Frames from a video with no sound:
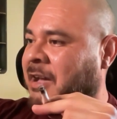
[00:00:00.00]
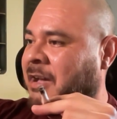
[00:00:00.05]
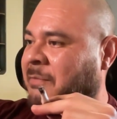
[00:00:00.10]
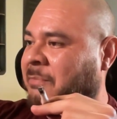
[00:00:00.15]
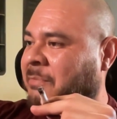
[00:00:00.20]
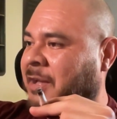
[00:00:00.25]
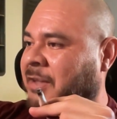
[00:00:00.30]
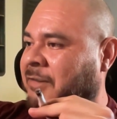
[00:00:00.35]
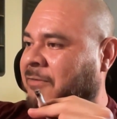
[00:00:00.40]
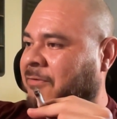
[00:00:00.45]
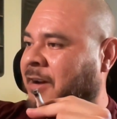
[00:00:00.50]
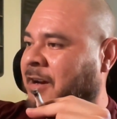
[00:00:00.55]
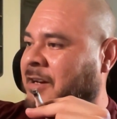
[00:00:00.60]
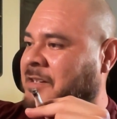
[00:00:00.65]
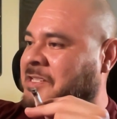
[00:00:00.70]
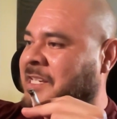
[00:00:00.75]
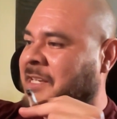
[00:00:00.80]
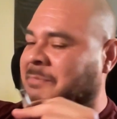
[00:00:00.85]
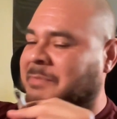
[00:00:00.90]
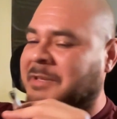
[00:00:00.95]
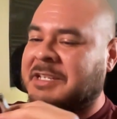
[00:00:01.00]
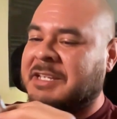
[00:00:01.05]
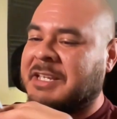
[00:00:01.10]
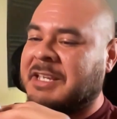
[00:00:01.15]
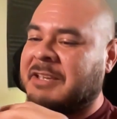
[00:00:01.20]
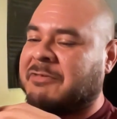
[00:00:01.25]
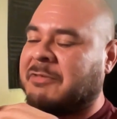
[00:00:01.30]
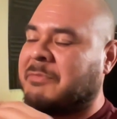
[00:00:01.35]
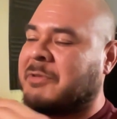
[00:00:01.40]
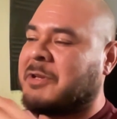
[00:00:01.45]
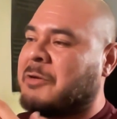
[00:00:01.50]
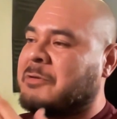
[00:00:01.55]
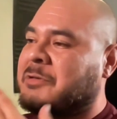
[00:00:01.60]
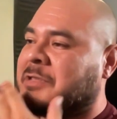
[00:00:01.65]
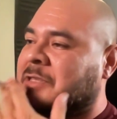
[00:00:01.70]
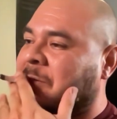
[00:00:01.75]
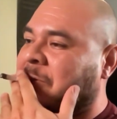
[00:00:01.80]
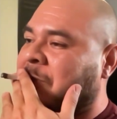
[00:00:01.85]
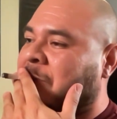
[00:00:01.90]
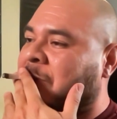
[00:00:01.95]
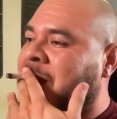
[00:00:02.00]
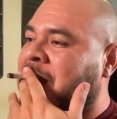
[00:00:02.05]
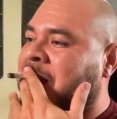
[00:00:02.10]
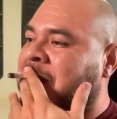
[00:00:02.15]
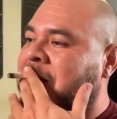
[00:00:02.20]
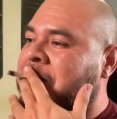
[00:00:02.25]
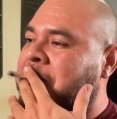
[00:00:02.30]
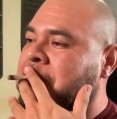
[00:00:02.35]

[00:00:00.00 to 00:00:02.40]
Bonfire CBD from Costa Rica.